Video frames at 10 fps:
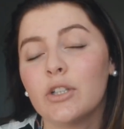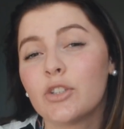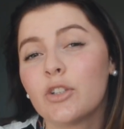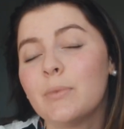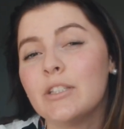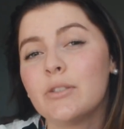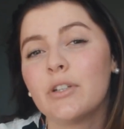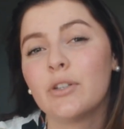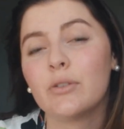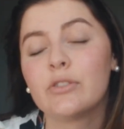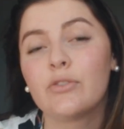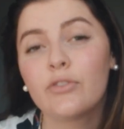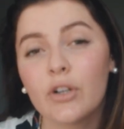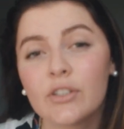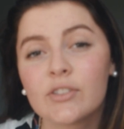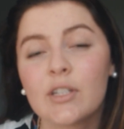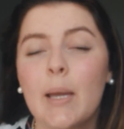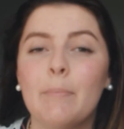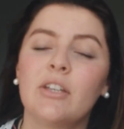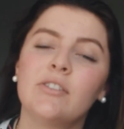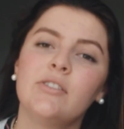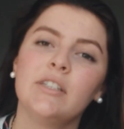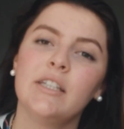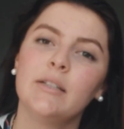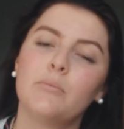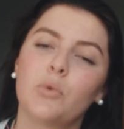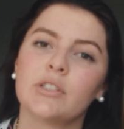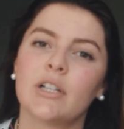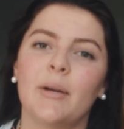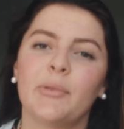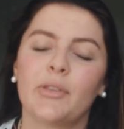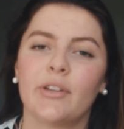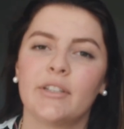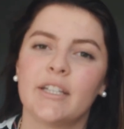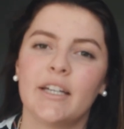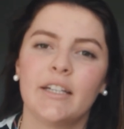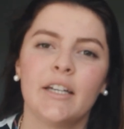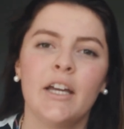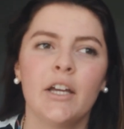you should be doing those first because you need more time throughout the day.